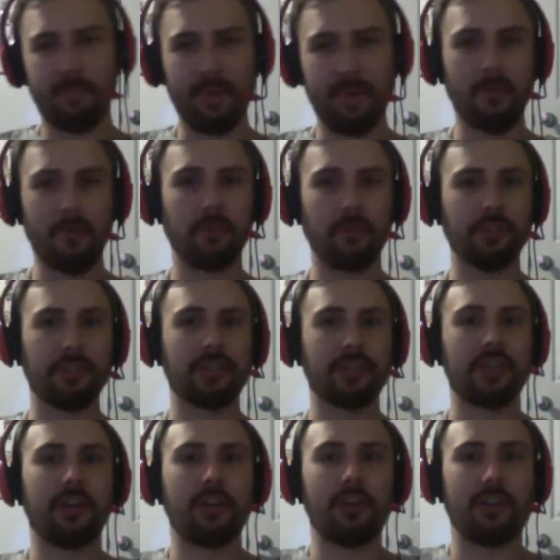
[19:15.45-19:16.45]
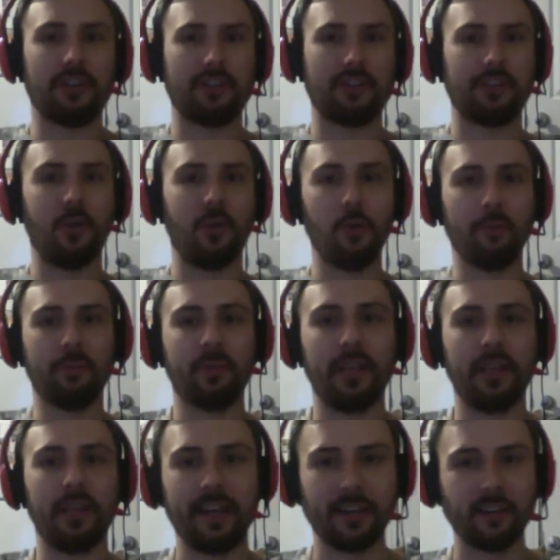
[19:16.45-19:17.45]
people will just start looking gold
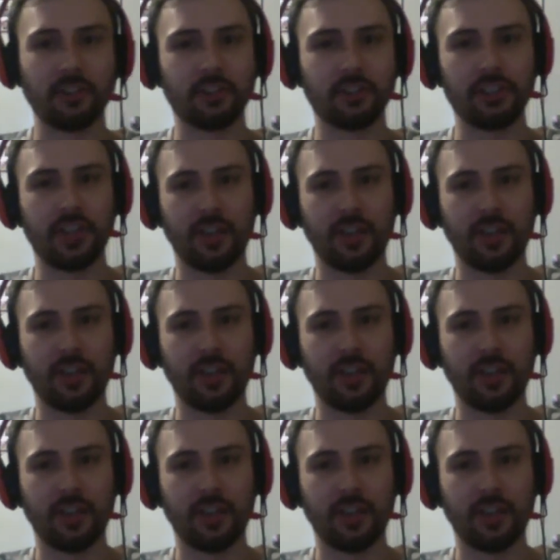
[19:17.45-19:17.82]
plated and shit and